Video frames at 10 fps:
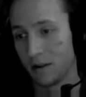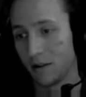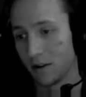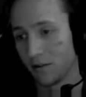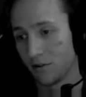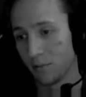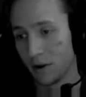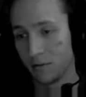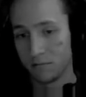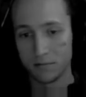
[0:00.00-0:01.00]
does,
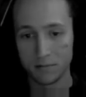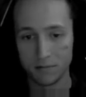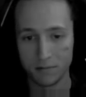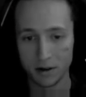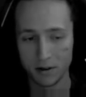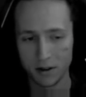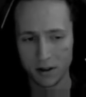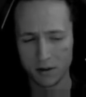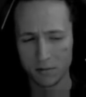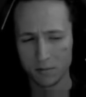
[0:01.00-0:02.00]
but I think
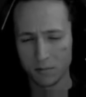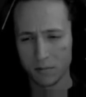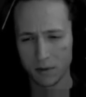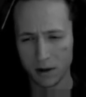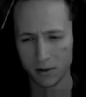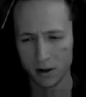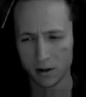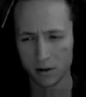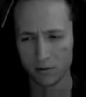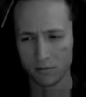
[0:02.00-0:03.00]
it
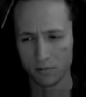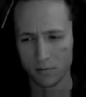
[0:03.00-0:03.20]
does.